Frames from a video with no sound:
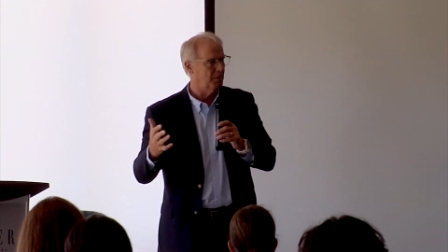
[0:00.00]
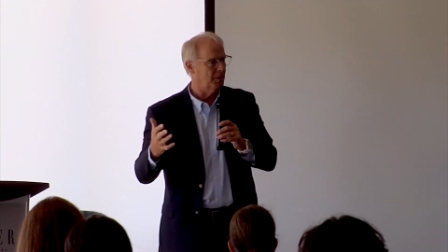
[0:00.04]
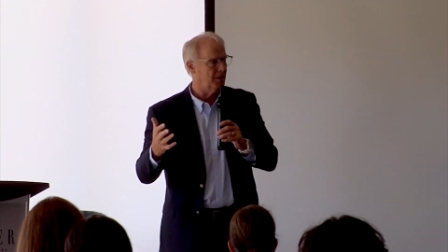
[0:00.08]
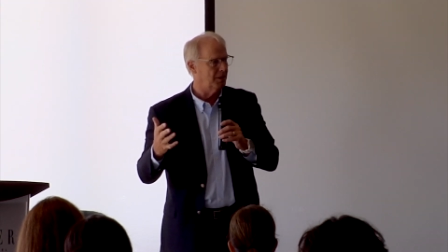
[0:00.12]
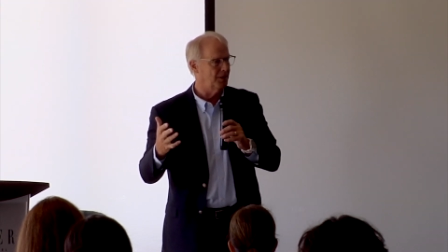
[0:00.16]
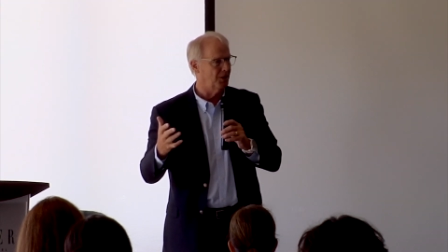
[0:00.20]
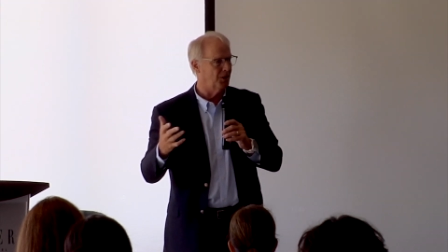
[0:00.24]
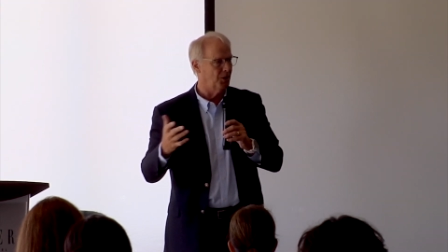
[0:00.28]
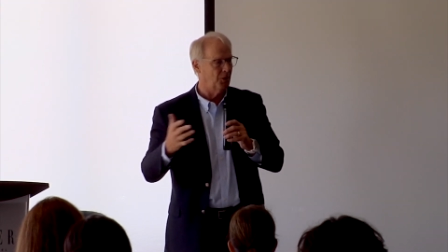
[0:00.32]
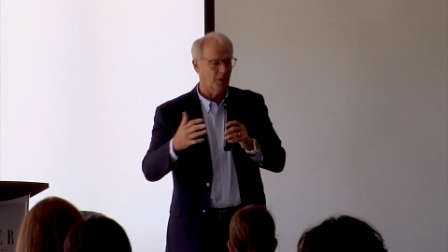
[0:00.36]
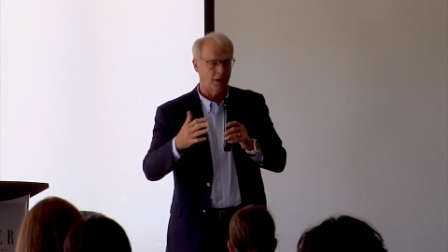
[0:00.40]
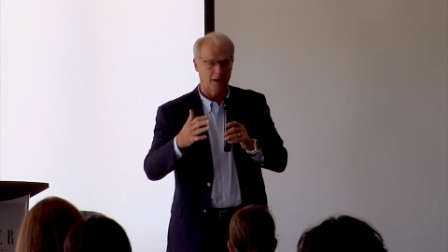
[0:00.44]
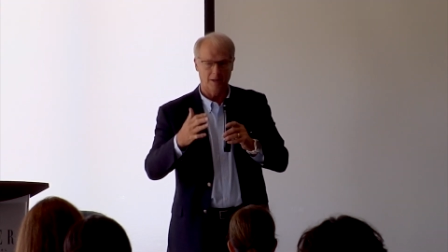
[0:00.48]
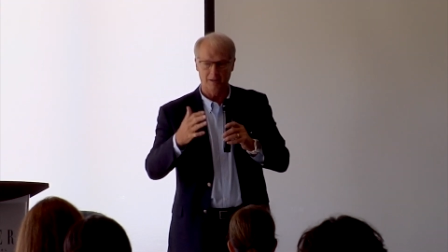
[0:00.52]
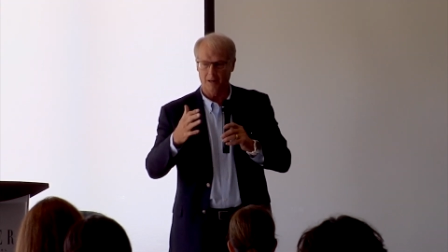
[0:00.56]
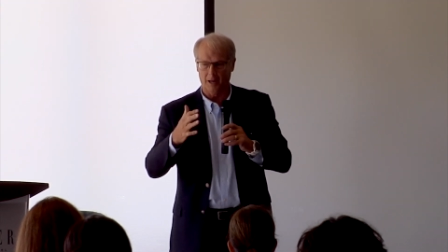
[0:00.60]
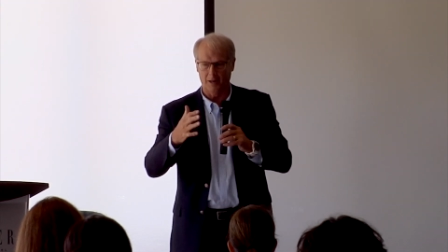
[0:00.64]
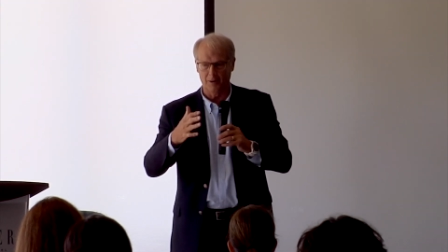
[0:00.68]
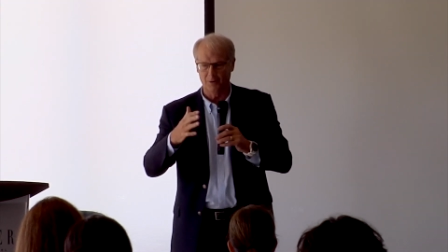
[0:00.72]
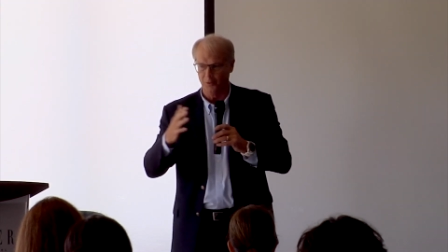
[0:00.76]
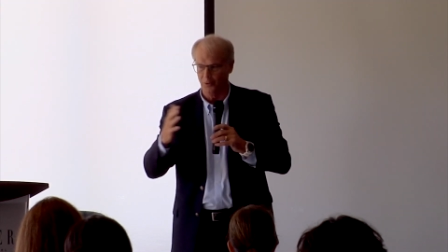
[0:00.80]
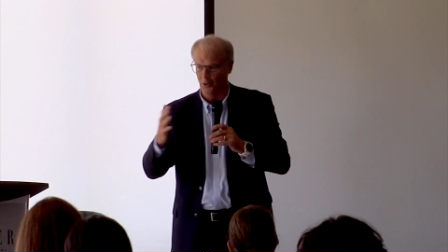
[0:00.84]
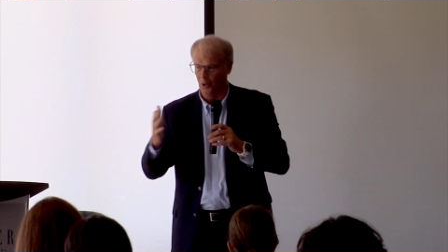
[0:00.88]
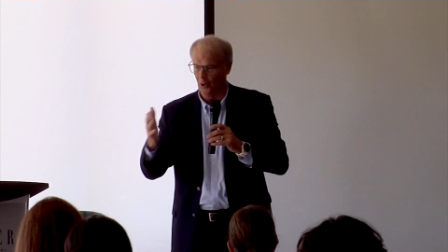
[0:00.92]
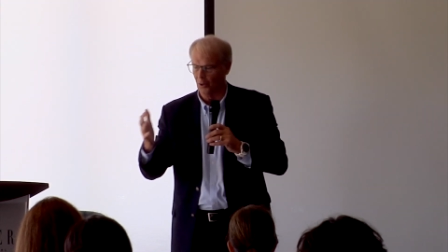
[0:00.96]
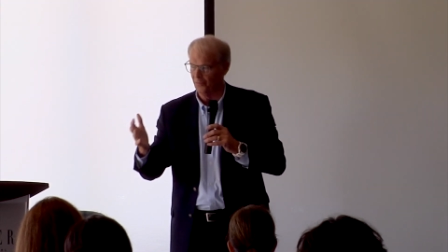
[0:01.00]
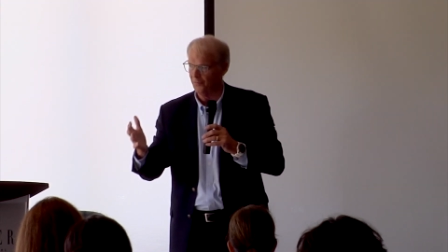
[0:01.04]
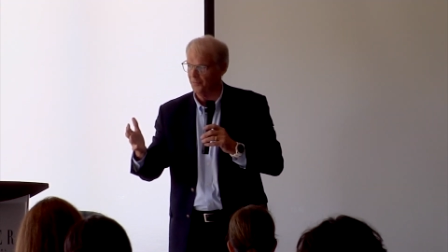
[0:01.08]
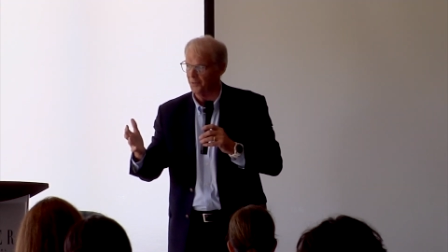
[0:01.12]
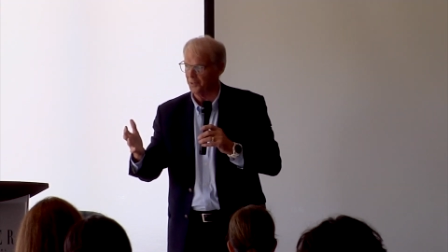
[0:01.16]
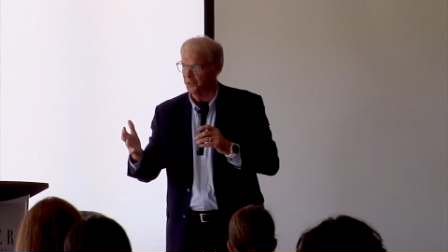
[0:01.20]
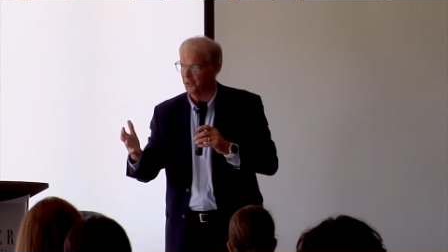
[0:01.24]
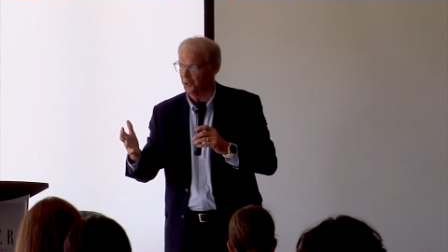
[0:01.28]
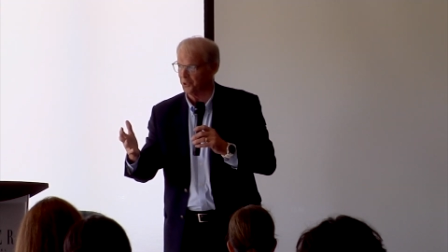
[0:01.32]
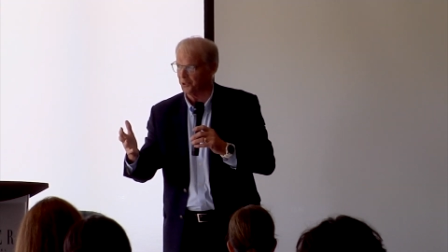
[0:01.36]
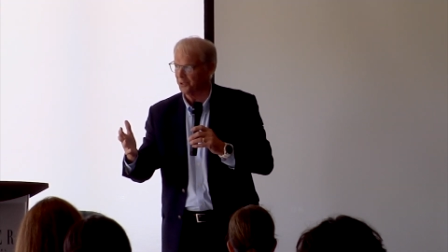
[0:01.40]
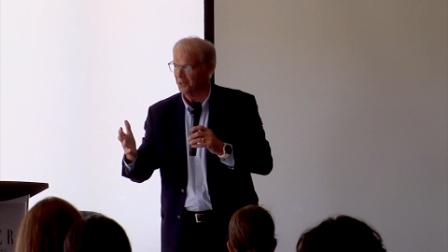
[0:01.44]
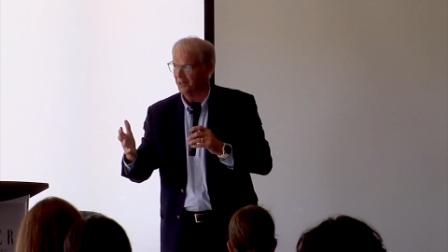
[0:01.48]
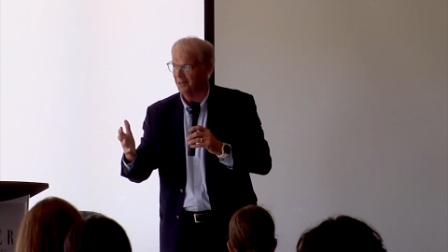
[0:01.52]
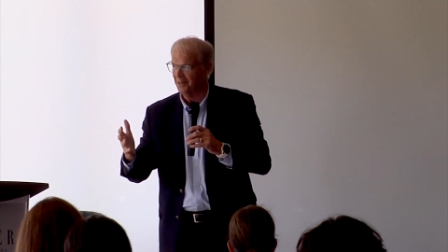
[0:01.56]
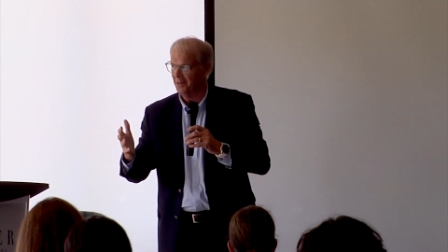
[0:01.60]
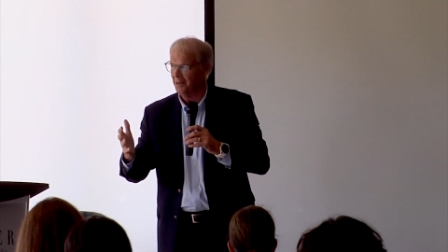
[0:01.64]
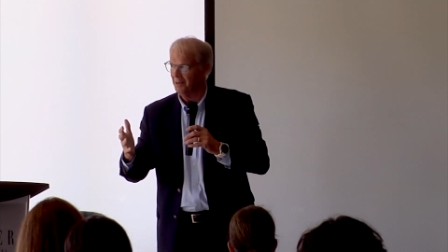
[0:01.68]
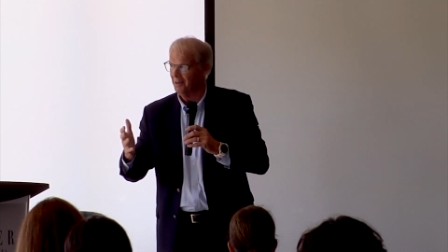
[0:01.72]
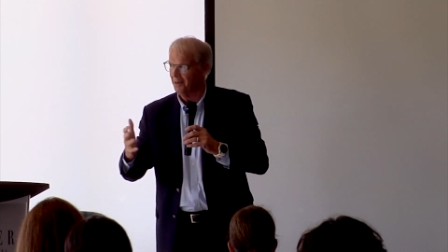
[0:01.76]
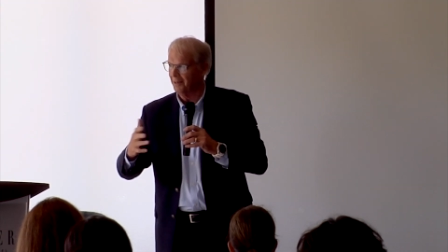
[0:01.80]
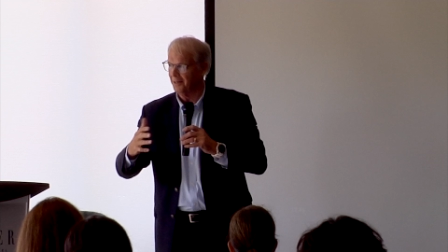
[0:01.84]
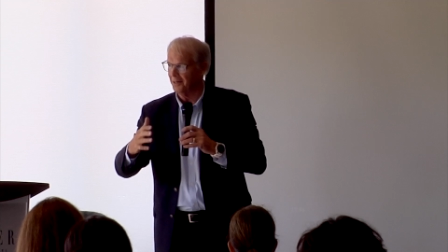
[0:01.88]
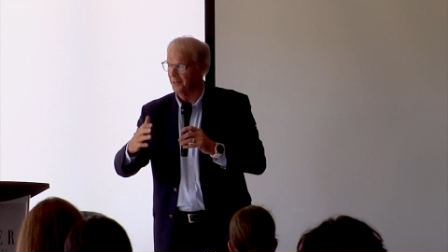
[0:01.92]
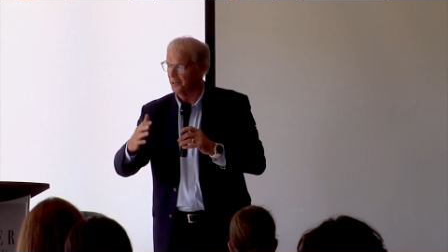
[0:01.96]
You know, I don't know if this is
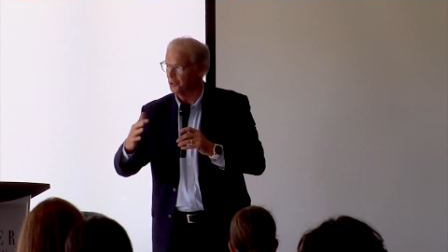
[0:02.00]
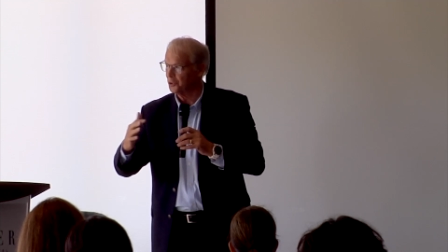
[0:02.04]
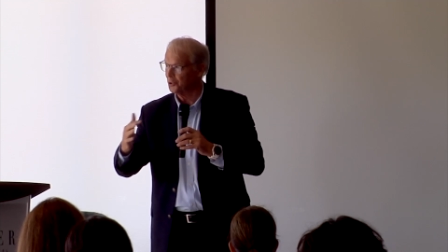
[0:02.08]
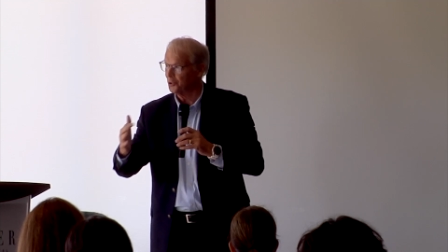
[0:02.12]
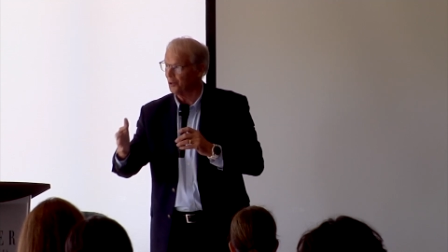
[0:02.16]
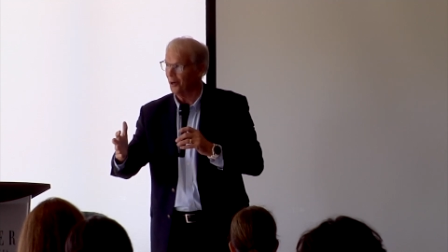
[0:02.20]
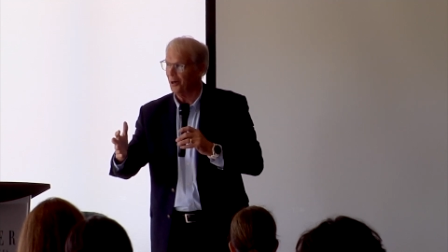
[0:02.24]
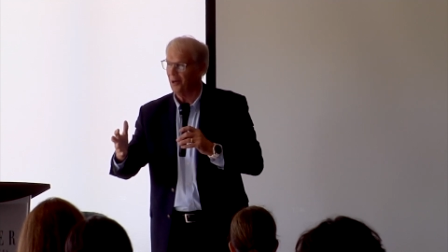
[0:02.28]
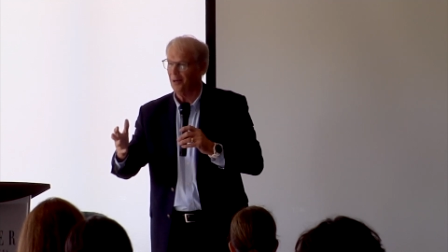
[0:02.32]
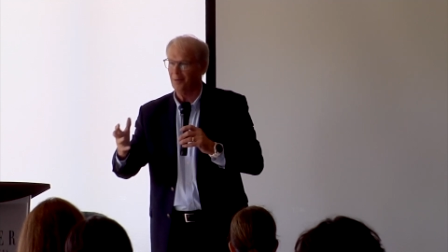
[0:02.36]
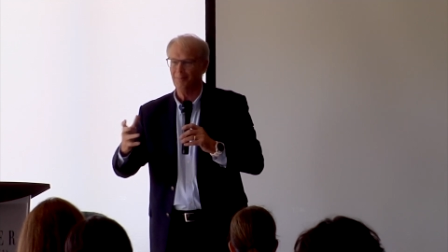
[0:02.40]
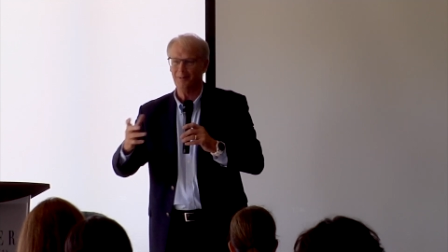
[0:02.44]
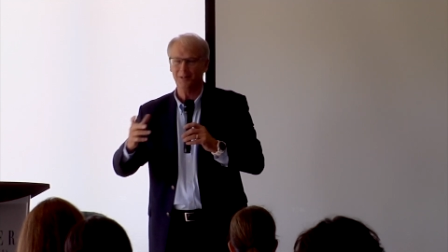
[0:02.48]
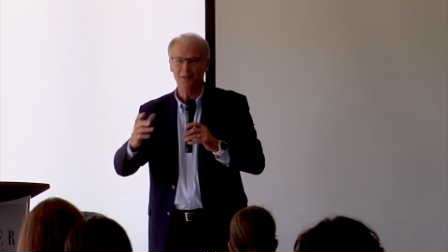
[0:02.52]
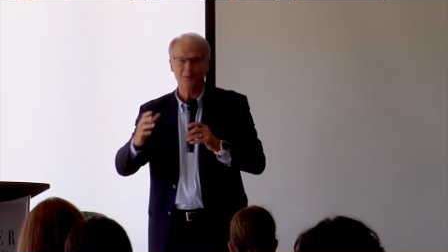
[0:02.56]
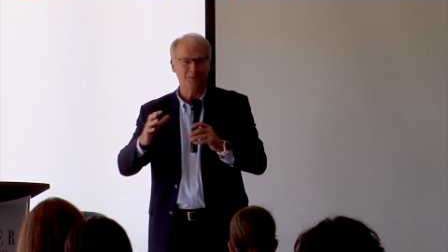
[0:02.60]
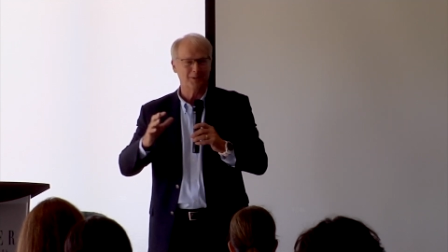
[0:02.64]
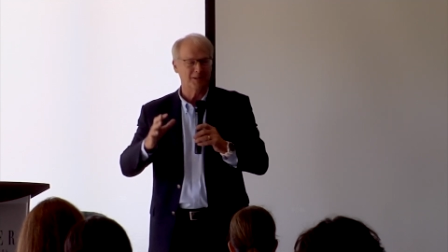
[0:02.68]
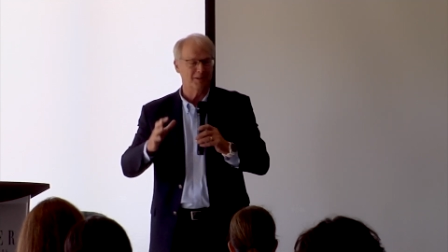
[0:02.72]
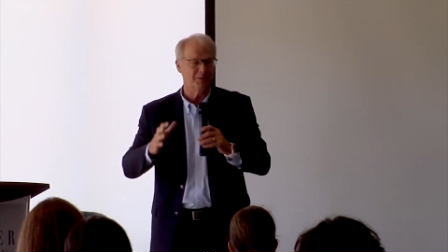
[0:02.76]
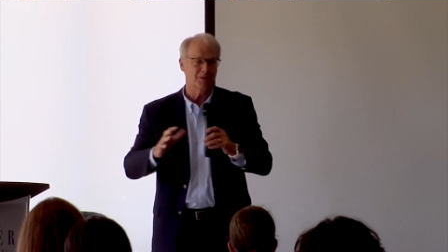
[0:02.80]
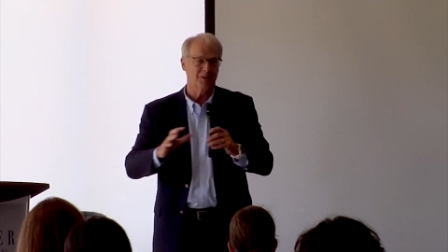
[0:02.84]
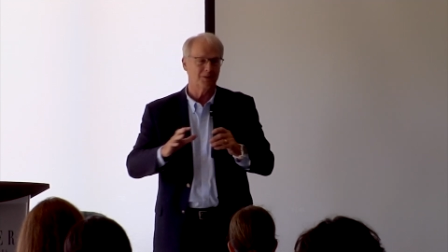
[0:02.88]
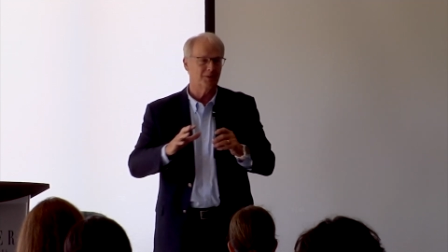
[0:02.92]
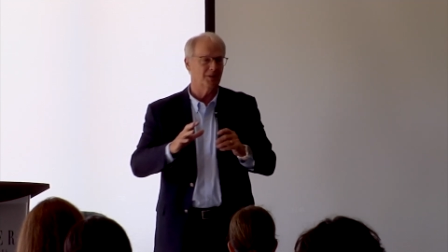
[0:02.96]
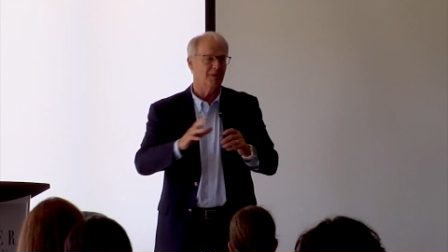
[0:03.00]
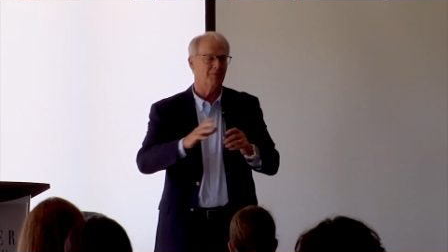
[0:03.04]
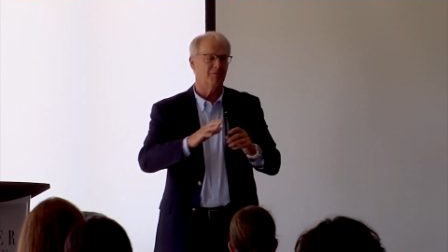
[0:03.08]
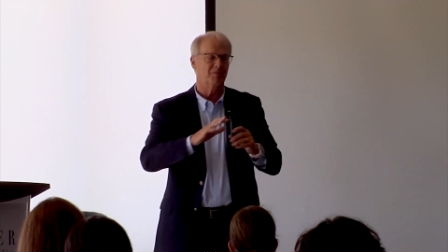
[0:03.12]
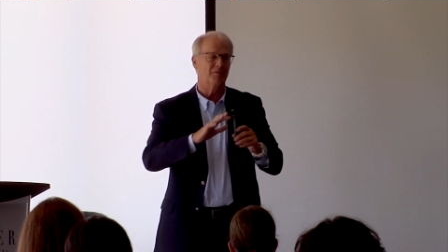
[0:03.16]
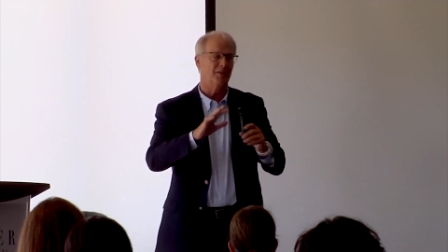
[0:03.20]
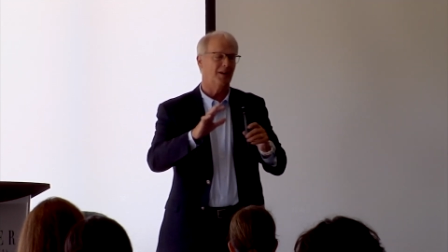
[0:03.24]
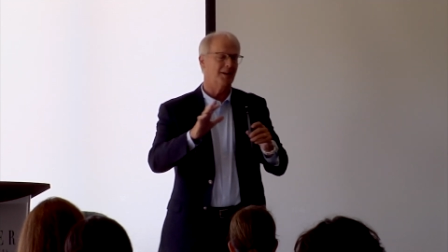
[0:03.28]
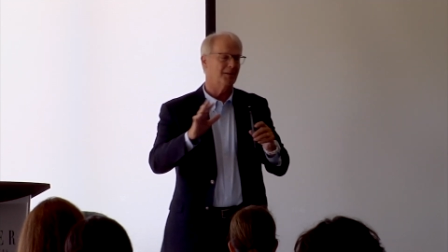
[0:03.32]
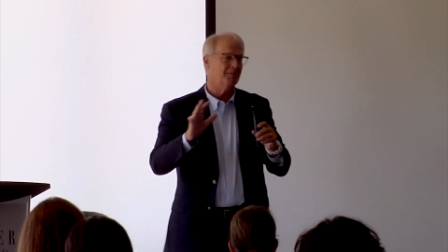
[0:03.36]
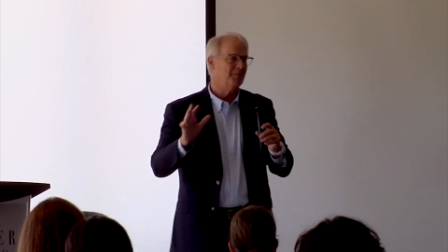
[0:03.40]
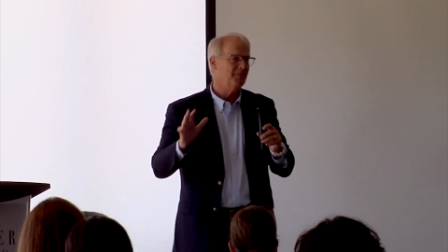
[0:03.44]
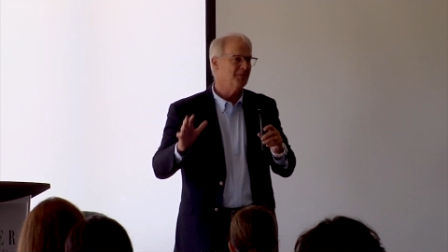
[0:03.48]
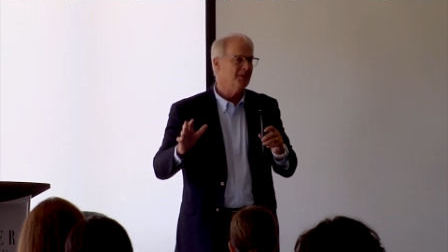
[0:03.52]
an installment or whatever. Okay, fine.